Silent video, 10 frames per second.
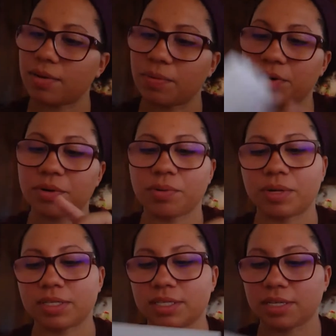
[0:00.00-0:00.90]
I wonder who
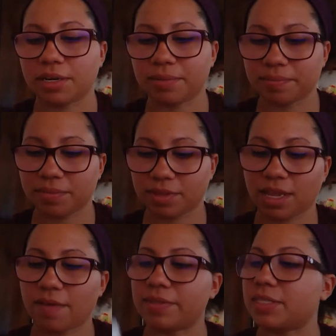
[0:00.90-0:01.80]
else is here. We
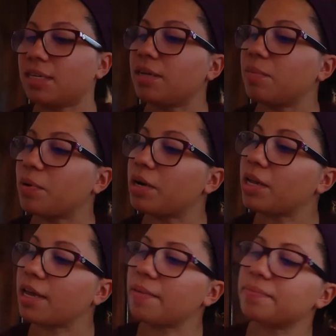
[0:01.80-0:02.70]
haven't said good
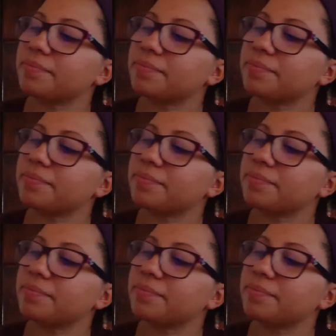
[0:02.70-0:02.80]
morning yet.